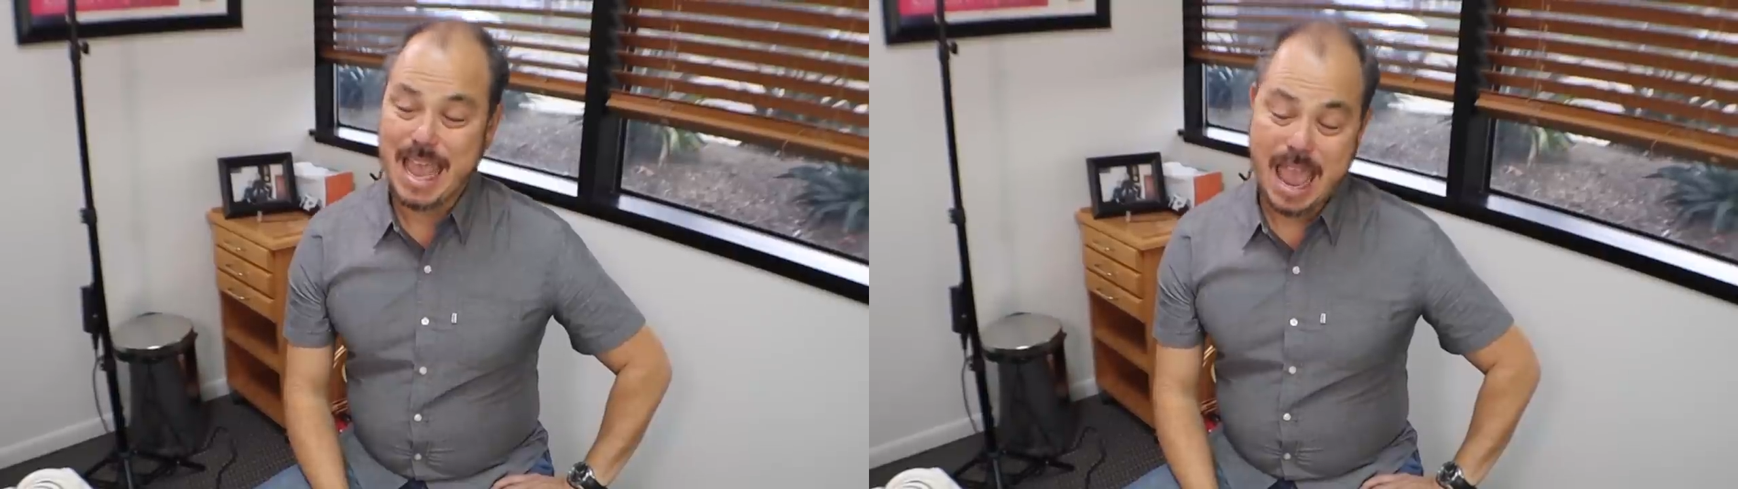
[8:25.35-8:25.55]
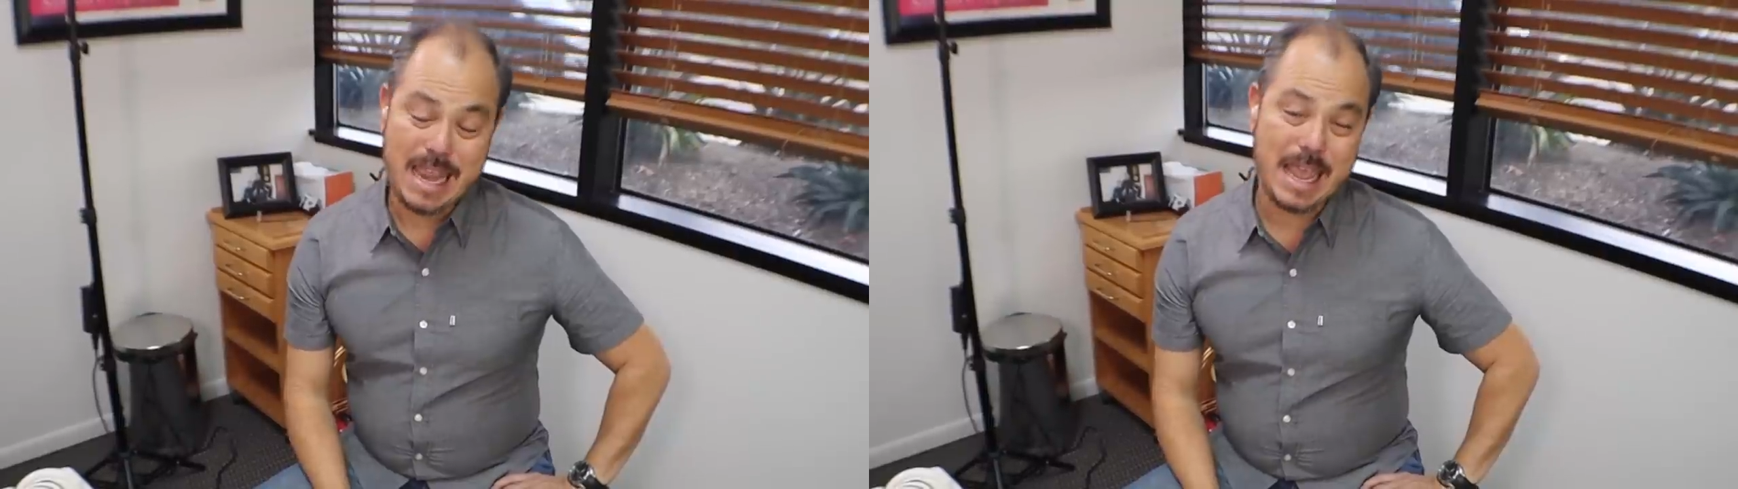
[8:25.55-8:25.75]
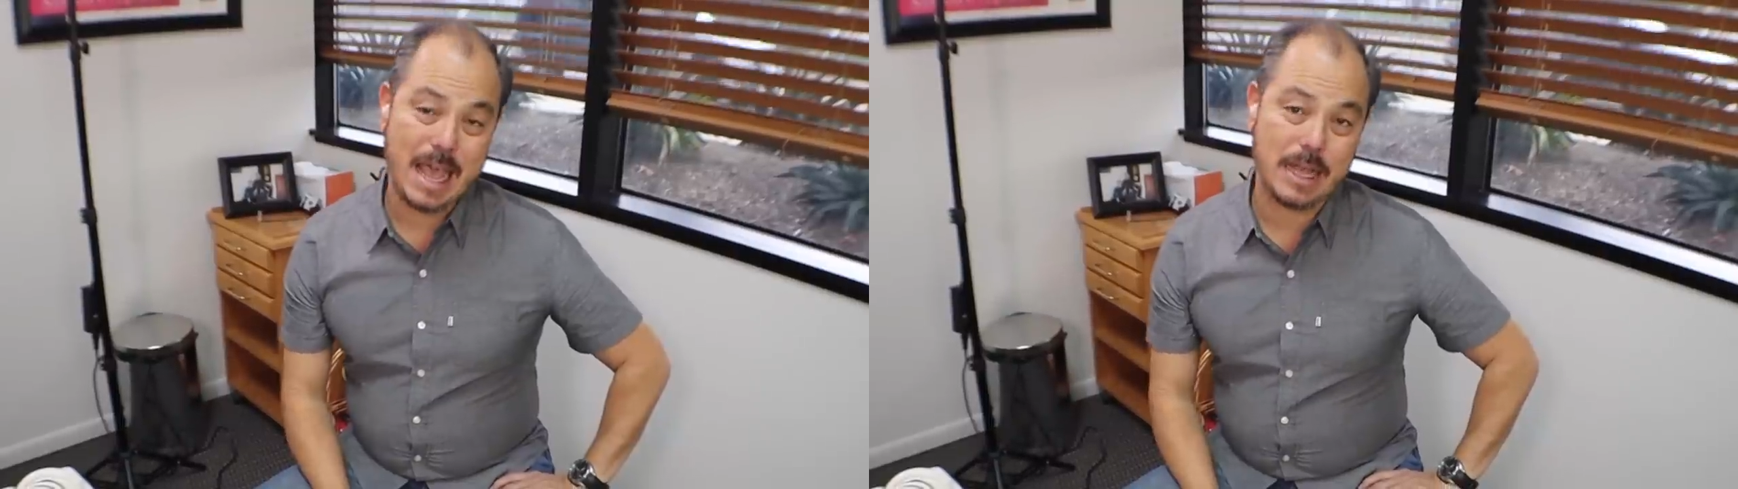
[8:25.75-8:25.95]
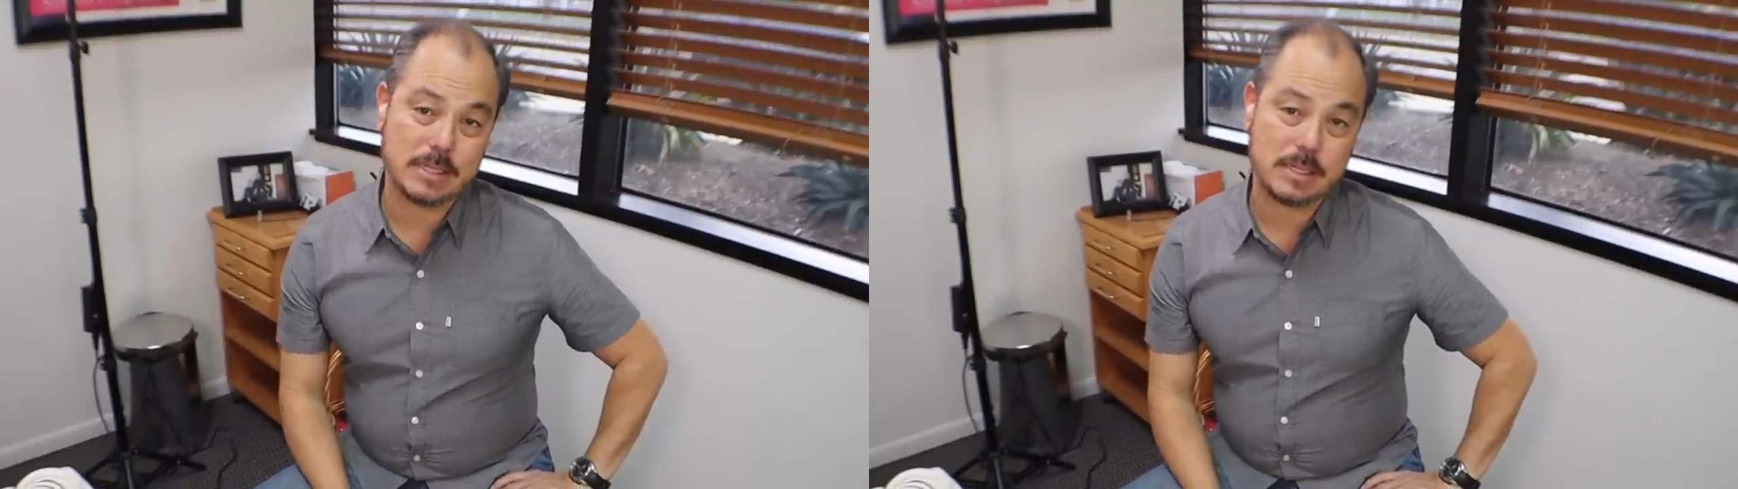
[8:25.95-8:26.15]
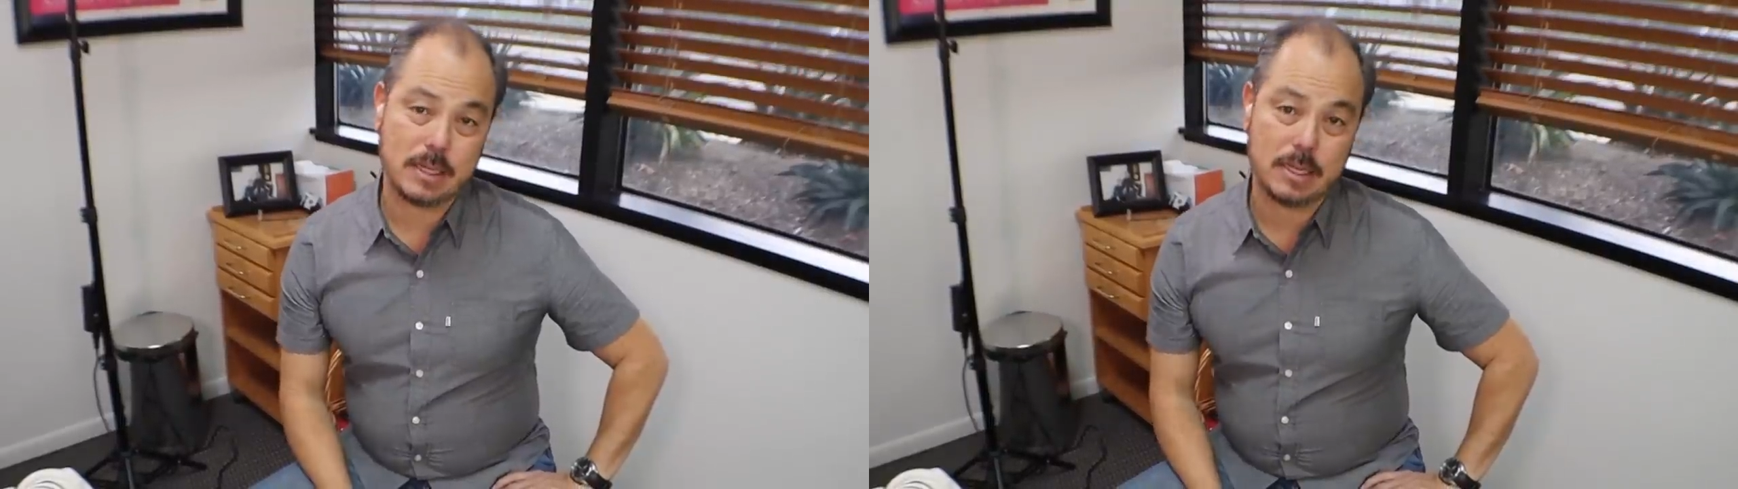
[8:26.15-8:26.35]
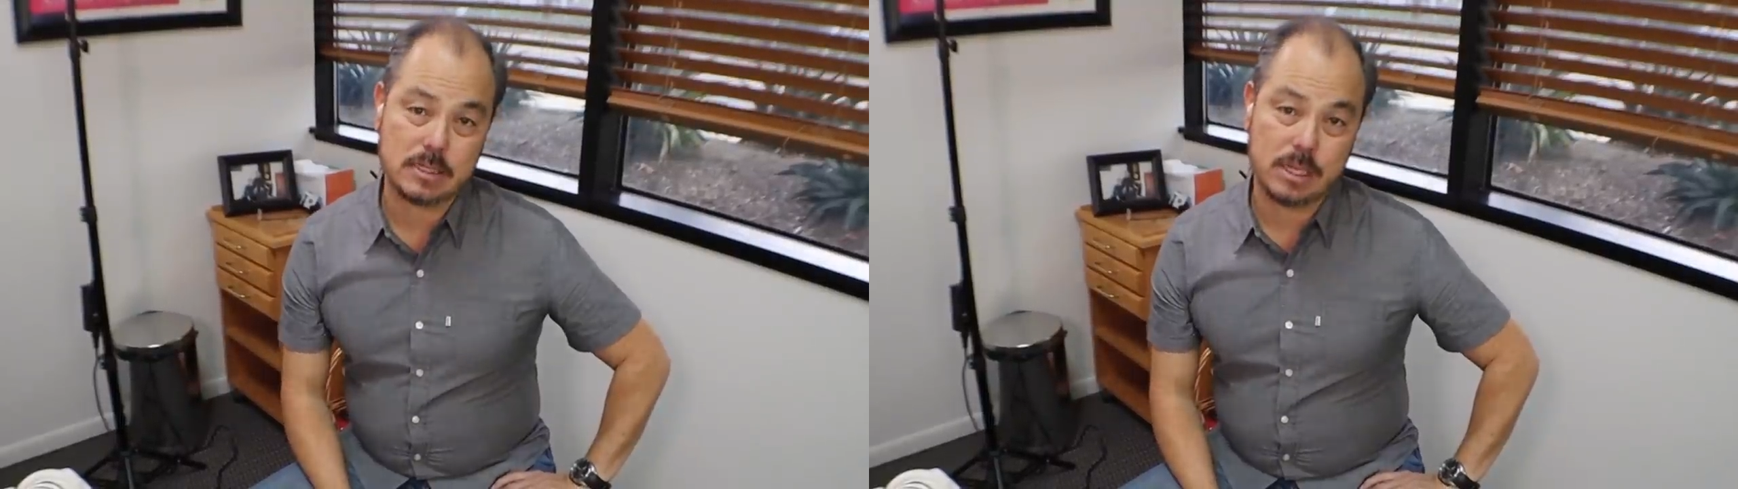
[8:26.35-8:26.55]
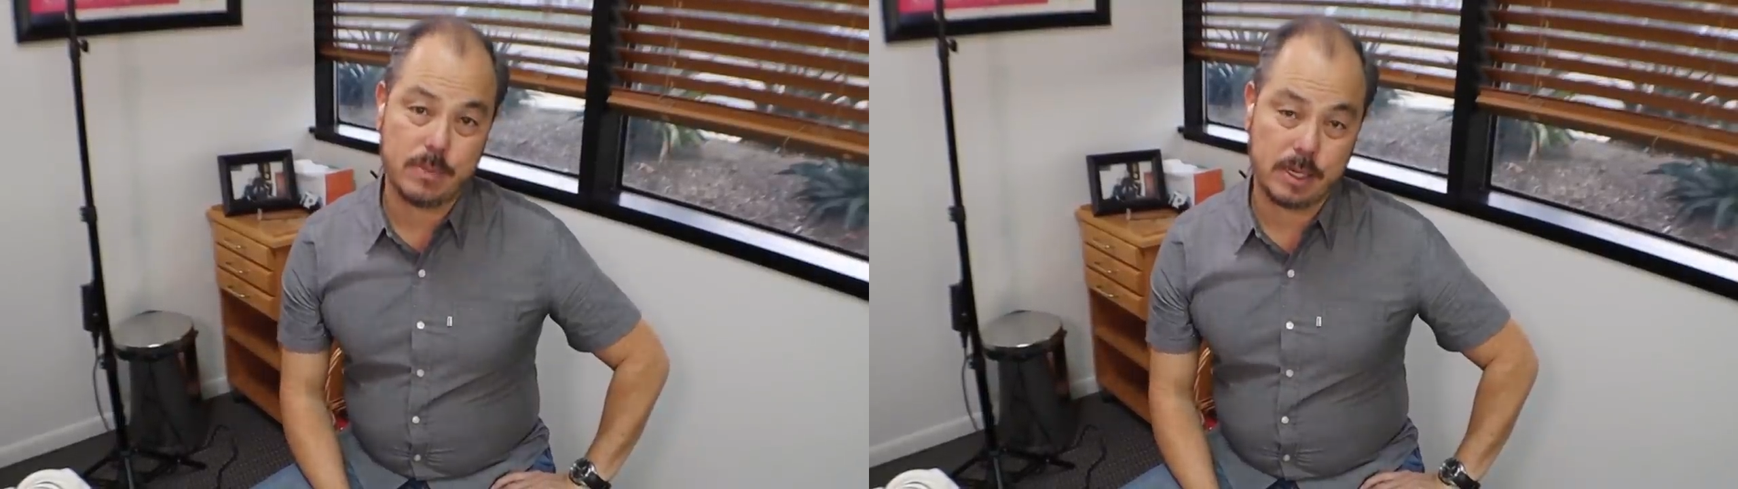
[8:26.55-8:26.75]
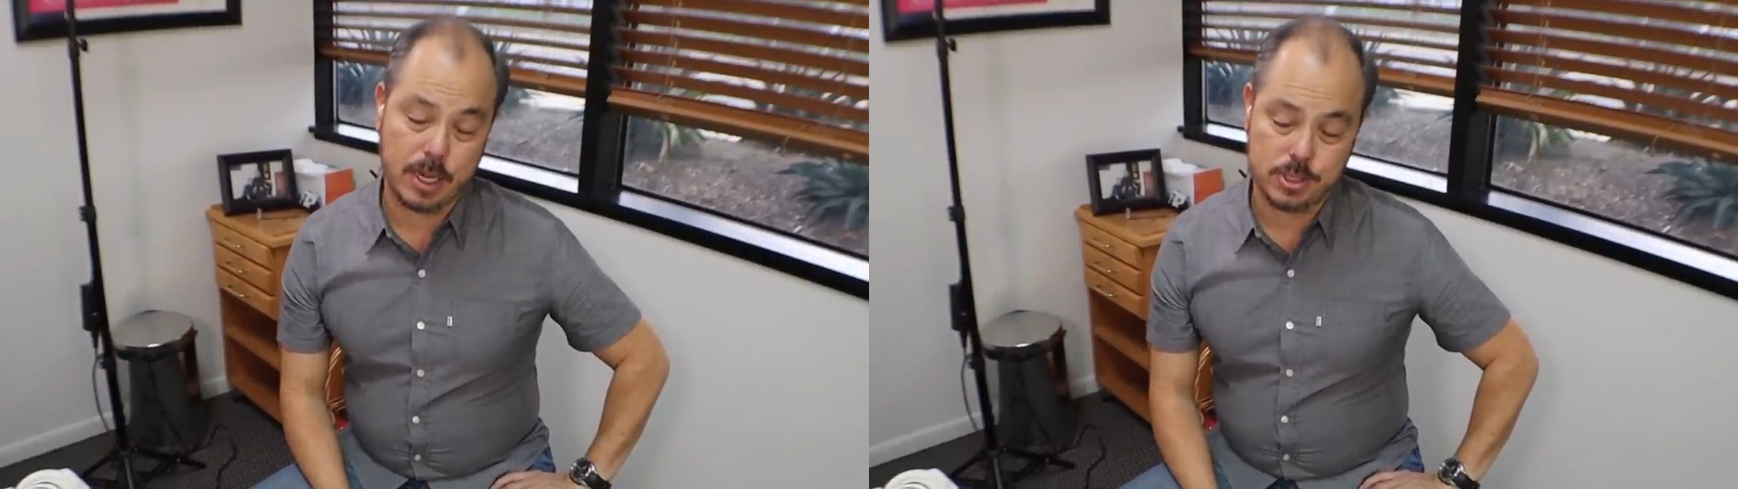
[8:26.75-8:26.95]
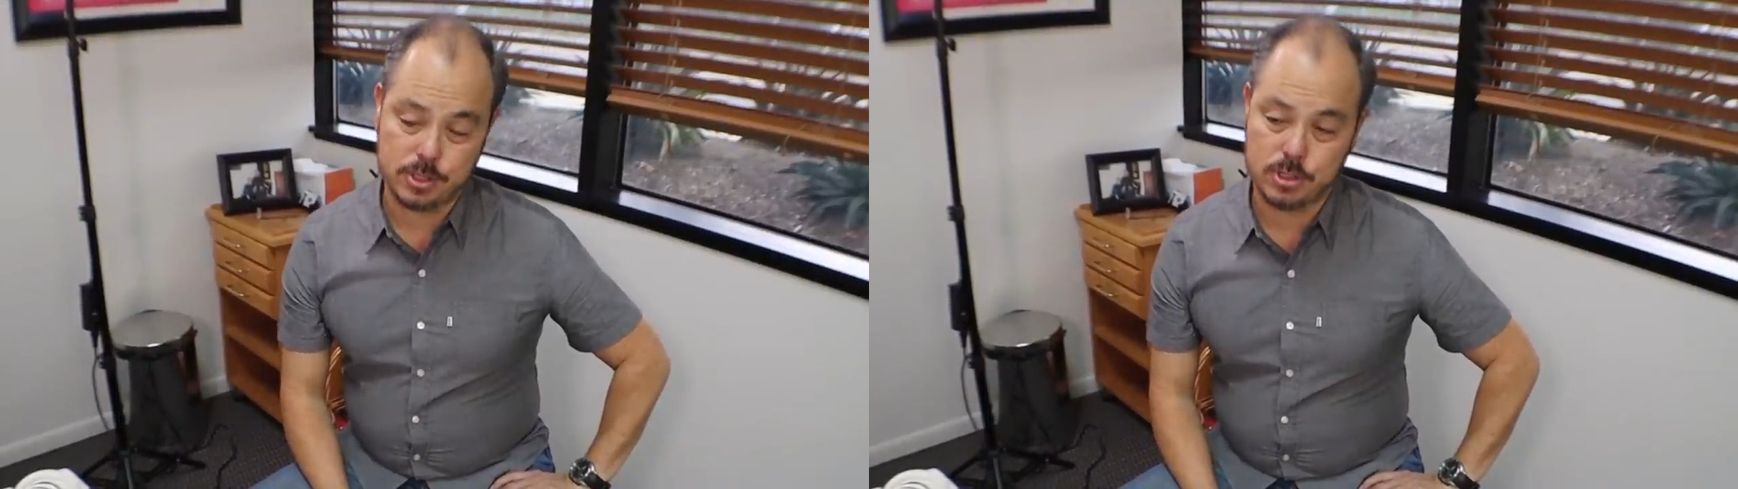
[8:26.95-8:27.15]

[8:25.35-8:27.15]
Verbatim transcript: and he has uh, sleep medication.